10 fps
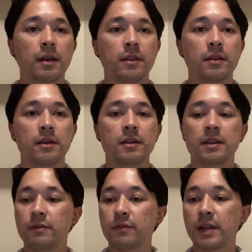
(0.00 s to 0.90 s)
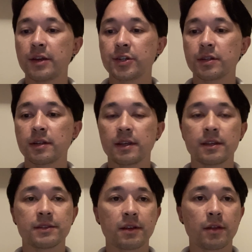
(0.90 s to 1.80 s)
The deflection
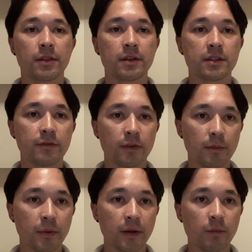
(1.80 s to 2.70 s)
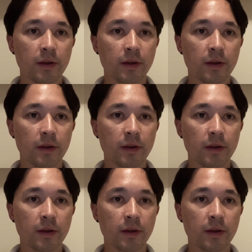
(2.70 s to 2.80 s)
is 34.1